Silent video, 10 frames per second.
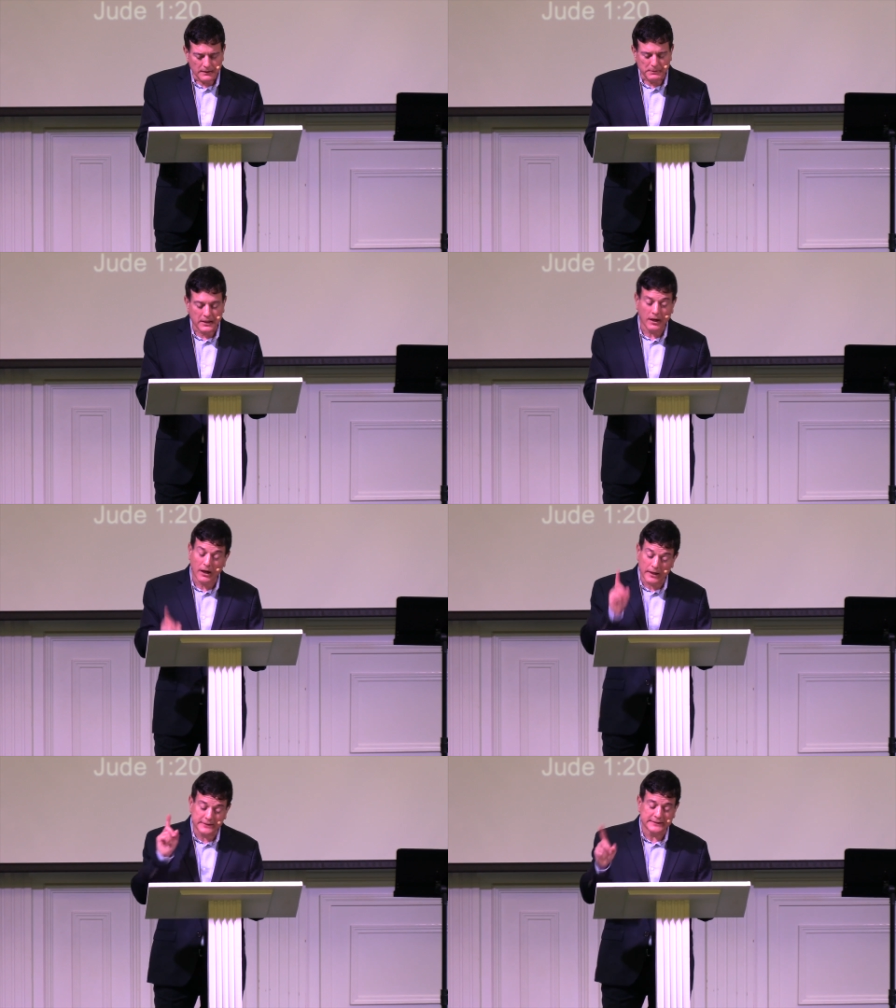
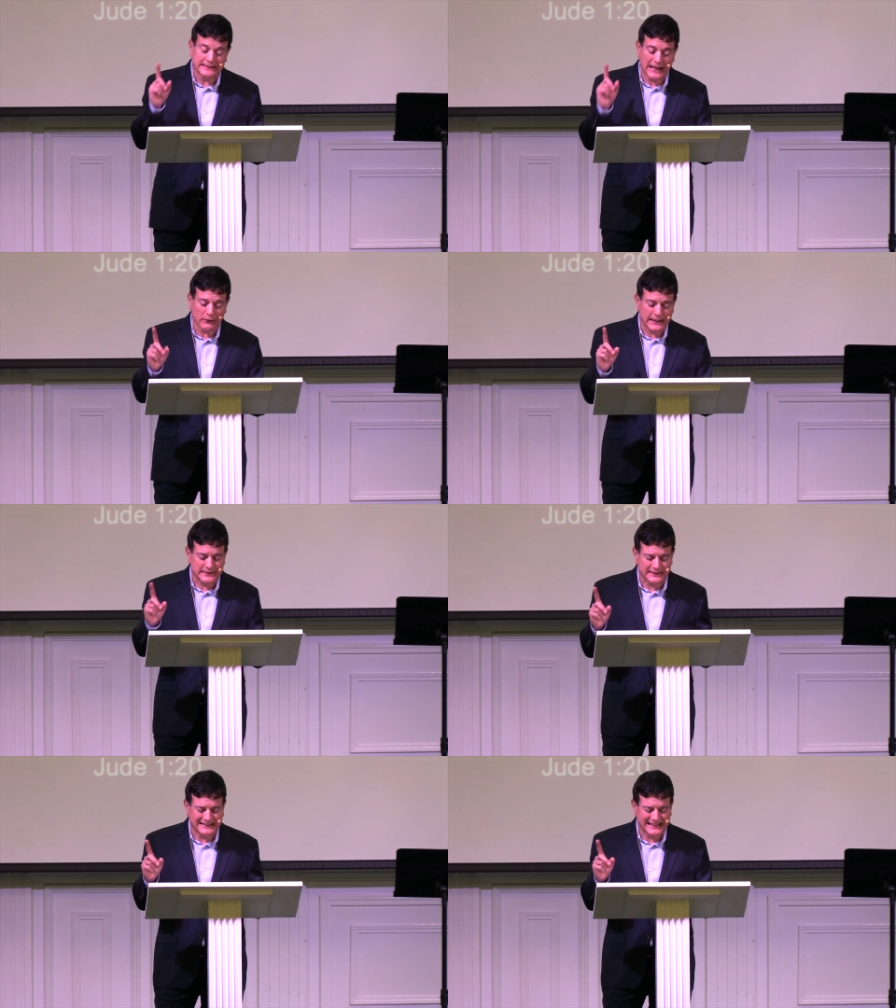Because, now
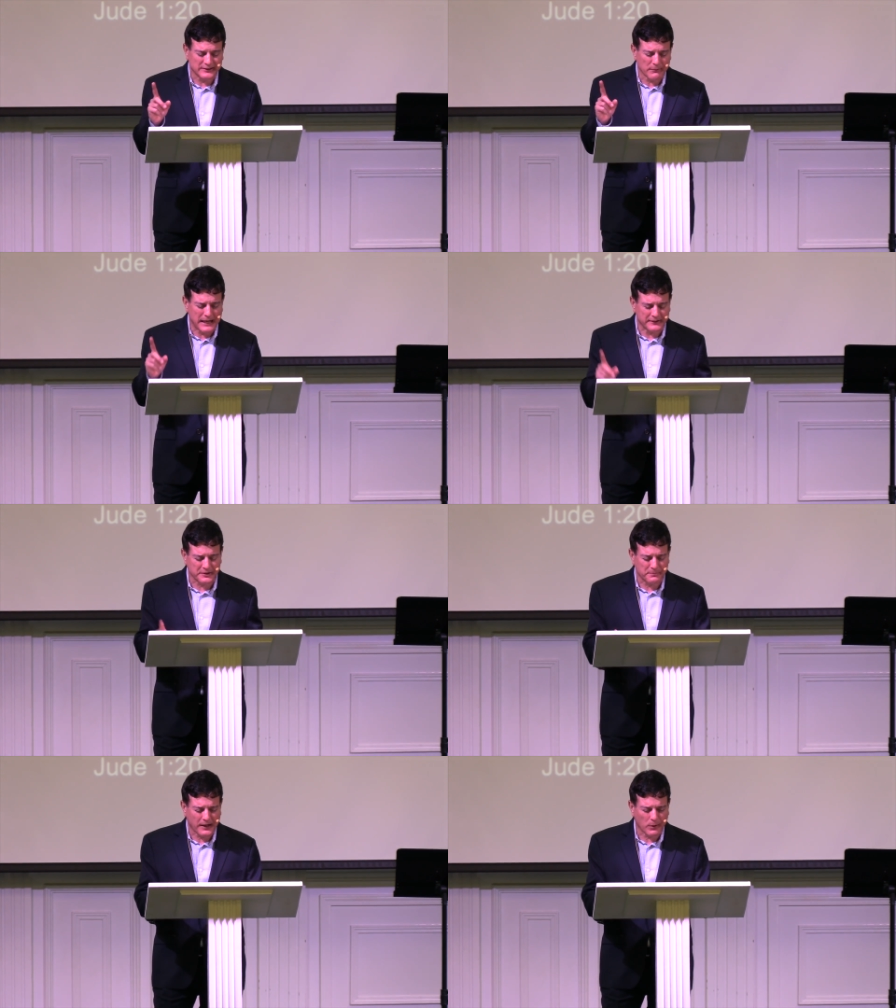let's go back to
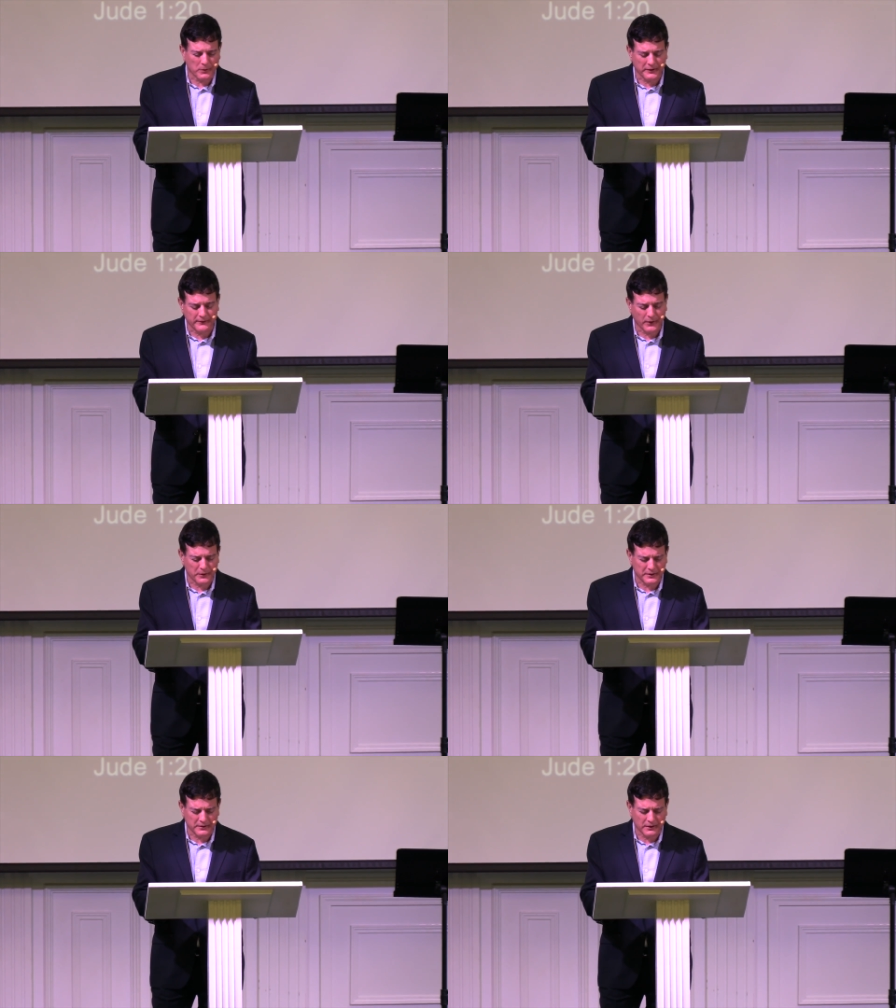the parable of
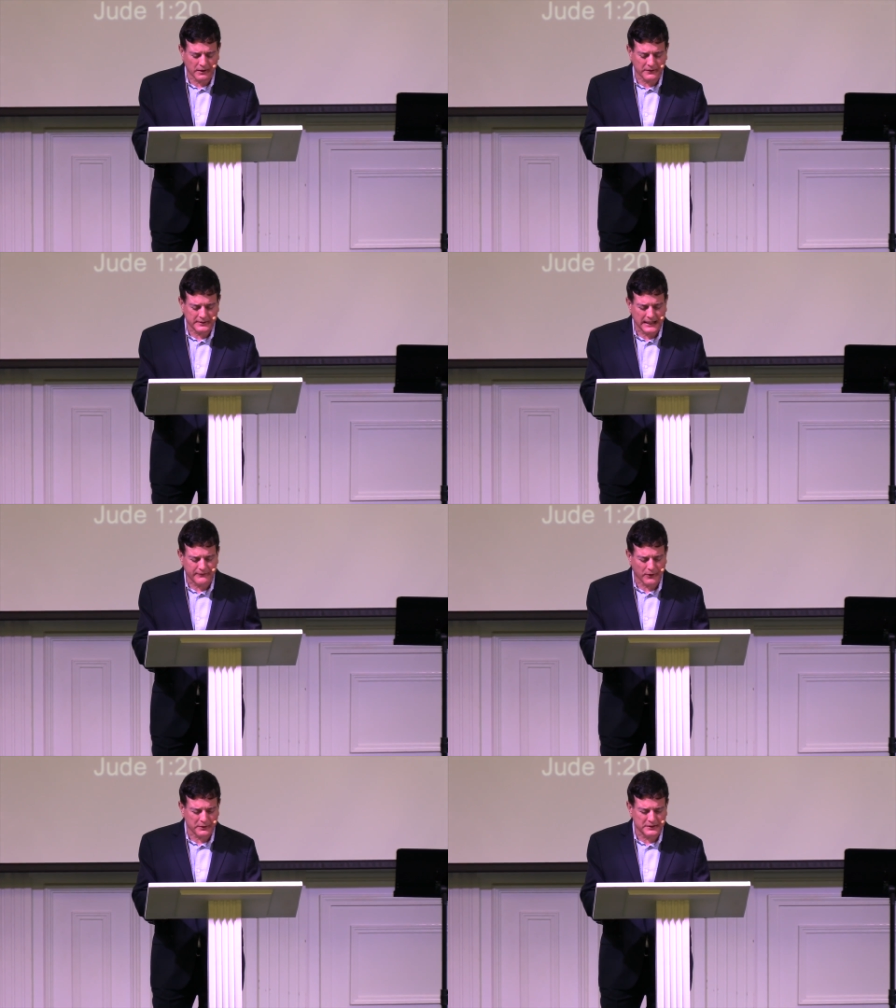the 10
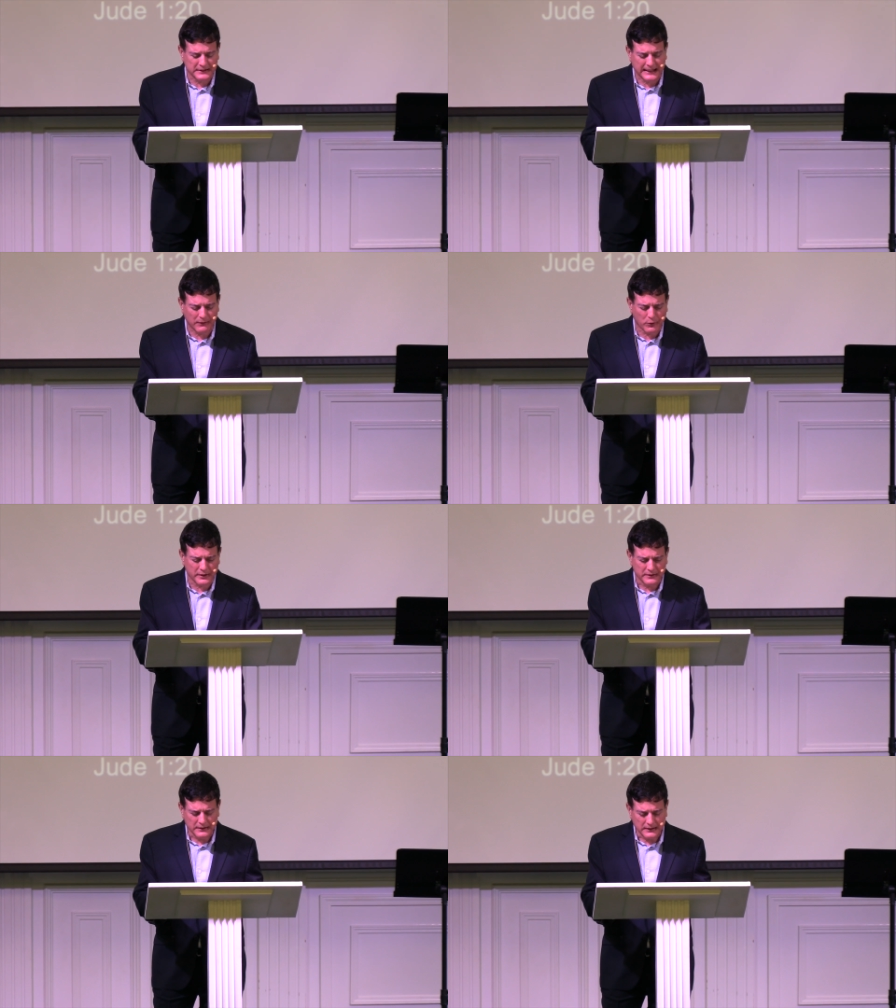virgins, and I want